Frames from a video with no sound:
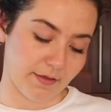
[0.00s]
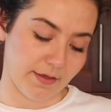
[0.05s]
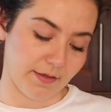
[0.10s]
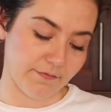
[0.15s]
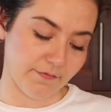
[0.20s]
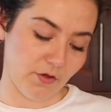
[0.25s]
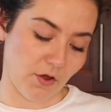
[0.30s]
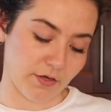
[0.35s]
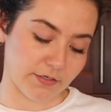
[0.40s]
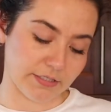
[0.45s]

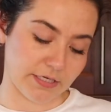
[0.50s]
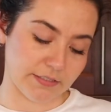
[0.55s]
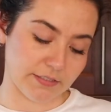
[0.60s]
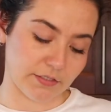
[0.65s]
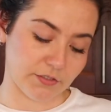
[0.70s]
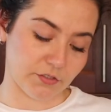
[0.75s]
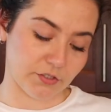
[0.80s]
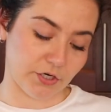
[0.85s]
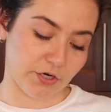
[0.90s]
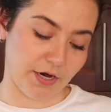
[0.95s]
Give contents a
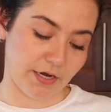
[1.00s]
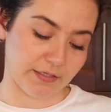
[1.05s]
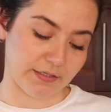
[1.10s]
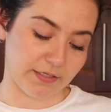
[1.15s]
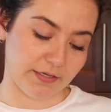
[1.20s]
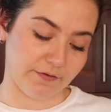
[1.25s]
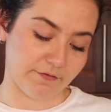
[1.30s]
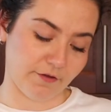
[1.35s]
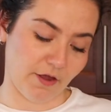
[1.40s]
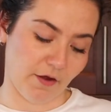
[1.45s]
stir and
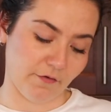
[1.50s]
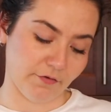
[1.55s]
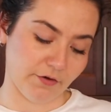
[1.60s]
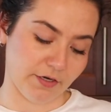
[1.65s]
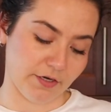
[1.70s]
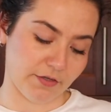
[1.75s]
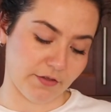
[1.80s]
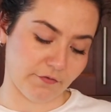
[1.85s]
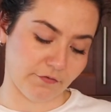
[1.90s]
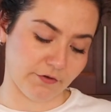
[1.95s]
leave covered
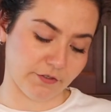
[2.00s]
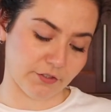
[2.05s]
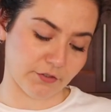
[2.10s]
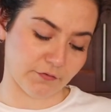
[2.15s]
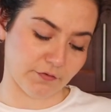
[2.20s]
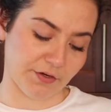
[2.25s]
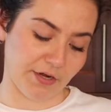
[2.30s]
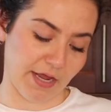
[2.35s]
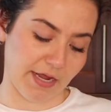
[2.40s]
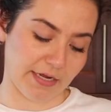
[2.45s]
in the fridge
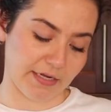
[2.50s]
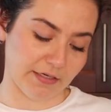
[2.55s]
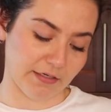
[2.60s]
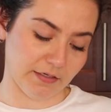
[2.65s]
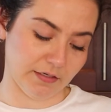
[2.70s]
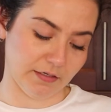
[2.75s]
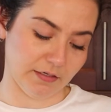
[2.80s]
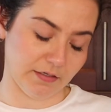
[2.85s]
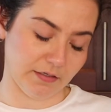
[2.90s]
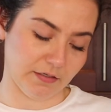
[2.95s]
overnight.
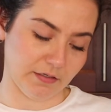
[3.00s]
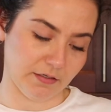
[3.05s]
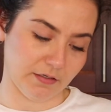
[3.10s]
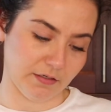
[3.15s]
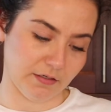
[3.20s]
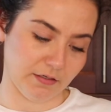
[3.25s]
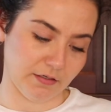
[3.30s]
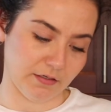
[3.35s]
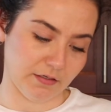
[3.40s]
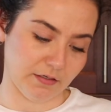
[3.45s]

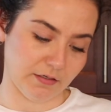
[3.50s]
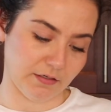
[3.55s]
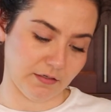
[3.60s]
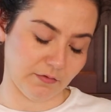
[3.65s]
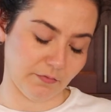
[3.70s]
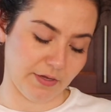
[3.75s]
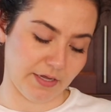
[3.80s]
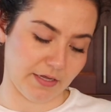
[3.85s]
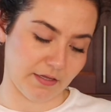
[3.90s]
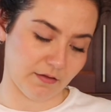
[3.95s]

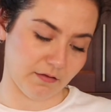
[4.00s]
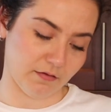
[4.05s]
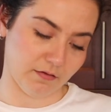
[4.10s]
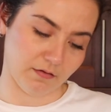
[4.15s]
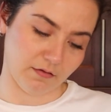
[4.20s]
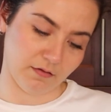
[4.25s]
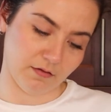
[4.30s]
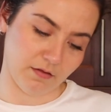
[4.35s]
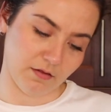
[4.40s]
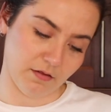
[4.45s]
Wait,
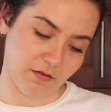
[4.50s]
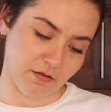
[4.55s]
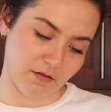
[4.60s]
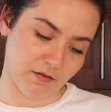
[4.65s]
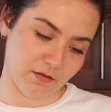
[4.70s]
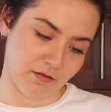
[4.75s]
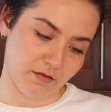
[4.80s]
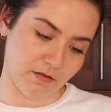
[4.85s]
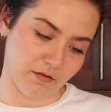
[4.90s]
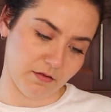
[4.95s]

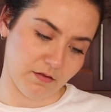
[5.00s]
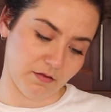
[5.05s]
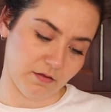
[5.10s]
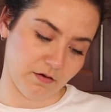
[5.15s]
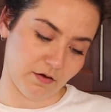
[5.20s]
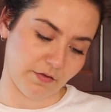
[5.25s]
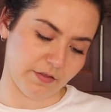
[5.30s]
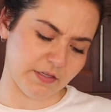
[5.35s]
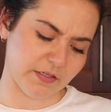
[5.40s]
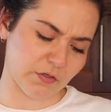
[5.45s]

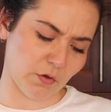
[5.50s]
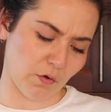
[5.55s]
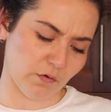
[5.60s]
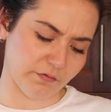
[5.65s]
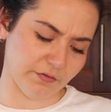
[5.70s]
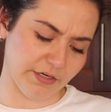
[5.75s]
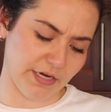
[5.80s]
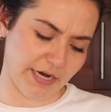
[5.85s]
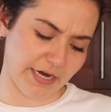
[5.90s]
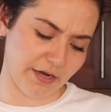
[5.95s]
are these
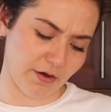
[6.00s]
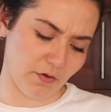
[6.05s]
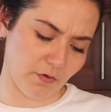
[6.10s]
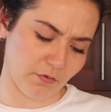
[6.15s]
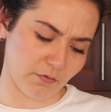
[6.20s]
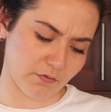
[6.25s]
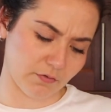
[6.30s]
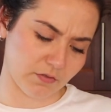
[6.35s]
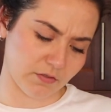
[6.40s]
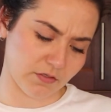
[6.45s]
overnight
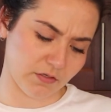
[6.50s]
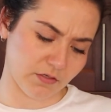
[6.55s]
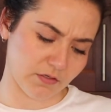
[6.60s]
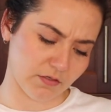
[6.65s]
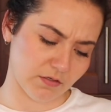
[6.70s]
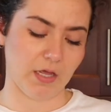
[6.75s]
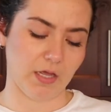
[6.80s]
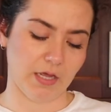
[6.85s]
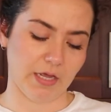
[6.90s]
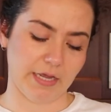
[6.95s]
oats?
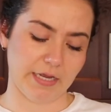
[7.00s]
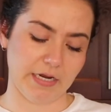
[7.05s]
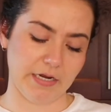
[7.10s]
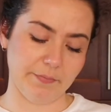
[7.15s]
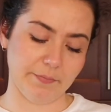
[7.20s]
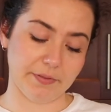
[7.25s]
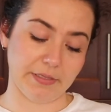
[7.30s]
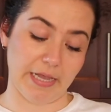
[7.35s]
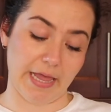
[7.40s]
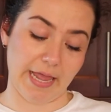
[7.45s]
I
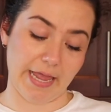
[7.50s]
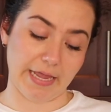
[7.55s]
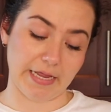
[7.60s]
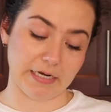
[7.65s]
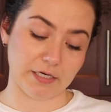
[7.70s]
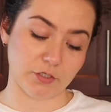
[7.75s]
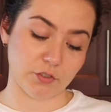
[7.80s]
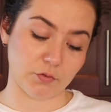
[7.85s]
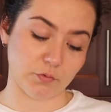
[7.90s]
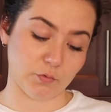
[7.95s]
didn't
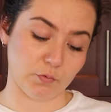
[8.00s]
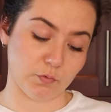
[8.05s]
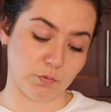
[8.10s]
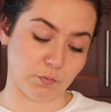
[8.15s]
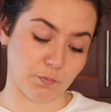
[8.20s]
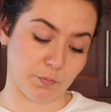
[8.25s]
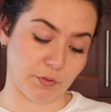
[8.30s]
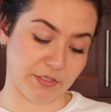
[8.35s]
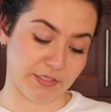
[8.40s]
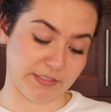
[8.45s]
plan to
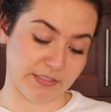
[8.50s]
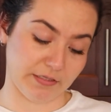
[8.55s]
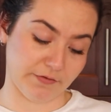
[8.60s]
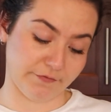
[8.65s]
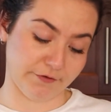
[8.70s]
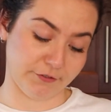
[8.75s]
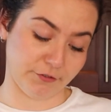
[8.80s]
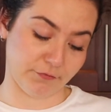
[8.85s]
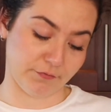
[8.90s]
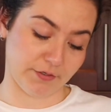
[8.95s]
put this in the
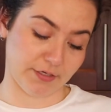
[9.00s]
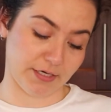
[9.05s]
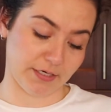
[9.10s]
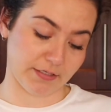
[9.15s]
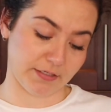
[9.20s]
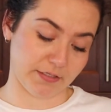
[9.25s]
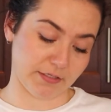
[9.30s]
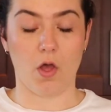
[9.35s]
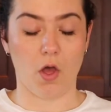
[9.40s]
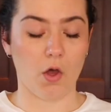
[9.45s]
fridge
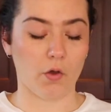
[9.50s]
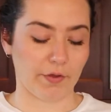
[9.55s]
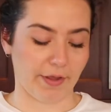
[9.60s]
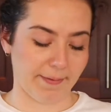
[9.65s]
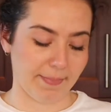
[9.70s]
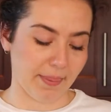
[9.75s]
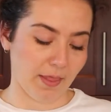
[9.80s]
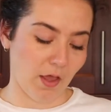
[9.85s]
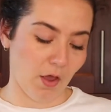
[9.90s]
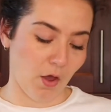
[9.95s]
overnight. Okay,